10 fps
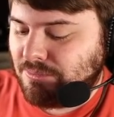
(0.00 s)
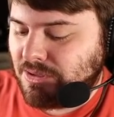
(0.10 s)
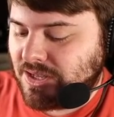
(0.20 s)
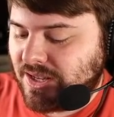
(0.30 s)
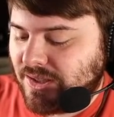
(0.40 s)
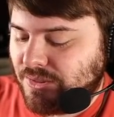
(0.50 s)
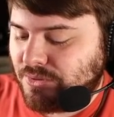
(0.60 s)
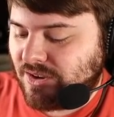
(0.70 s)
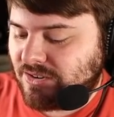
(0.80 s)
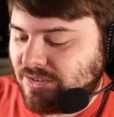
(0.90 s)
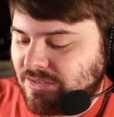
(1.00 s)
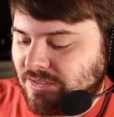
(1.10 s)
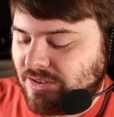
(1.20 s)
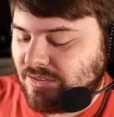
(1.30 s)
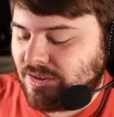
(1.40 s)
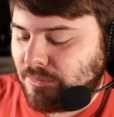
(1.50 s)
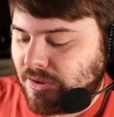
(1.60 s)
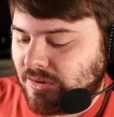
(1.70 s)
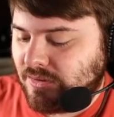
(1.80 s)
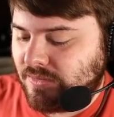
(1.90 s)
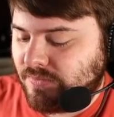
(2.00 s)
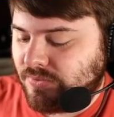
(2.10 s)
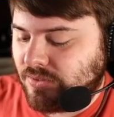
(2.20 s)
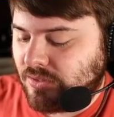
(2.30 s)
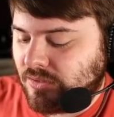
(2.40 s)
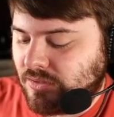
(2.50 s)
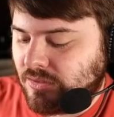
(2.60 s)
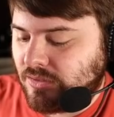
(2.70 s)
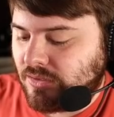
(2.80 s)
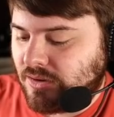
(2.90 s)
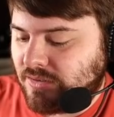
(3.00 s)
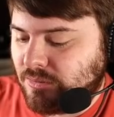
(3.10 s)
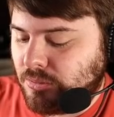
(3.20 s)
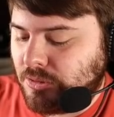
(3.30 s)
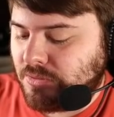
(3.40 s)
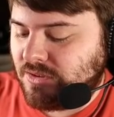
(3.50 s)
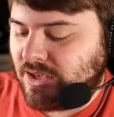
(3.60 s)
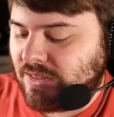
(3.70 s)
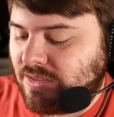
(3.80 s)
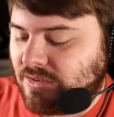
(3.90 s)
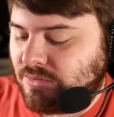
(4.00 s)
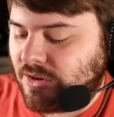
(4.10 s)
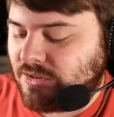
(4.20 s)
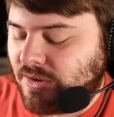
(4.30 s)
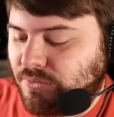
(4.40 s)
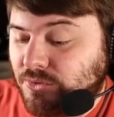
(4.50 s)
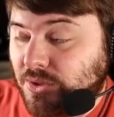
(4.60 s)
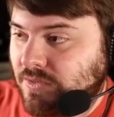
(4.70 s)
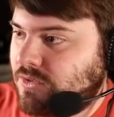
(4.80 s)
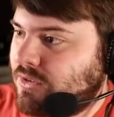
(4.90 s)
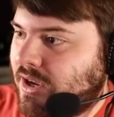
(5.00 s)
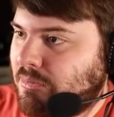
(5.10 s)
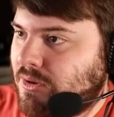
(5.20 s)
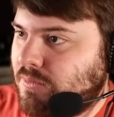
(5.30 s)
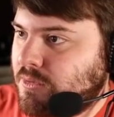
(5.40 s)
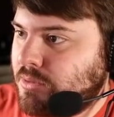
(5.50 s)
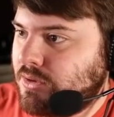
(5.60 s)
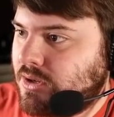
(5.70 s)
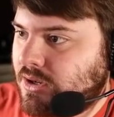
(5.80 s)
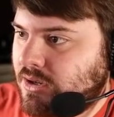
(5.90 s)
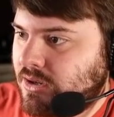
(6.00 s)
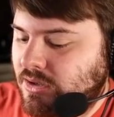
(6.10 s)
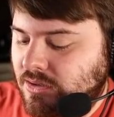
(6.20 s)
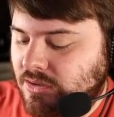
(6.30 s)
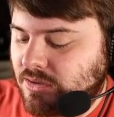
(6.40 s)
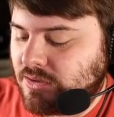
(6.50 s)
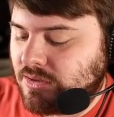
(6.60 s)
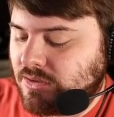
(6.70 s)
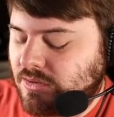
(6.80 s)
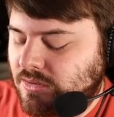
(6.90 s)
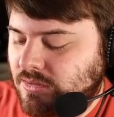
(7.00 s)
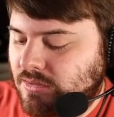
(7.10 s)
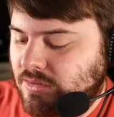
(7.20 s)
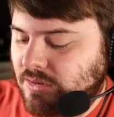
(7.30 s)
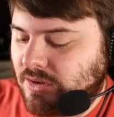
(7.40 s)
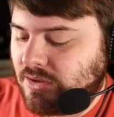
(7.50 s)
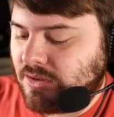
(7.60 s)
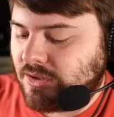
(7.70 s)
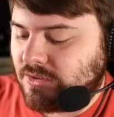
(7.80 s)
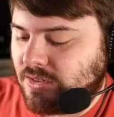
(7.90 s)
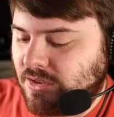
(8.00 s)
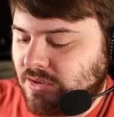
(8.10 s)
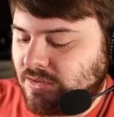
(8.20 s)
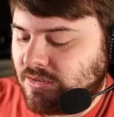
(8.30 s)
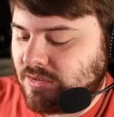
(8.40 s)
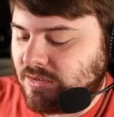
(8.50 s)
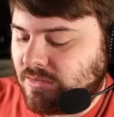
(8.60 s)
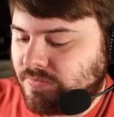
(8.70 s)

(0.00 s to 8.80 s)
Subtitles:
million health, which actually is a decent amount. Alright, so we'll be able to get this rush off once we get this Dragon Ball from this blue card. Let's go ahead and launch this.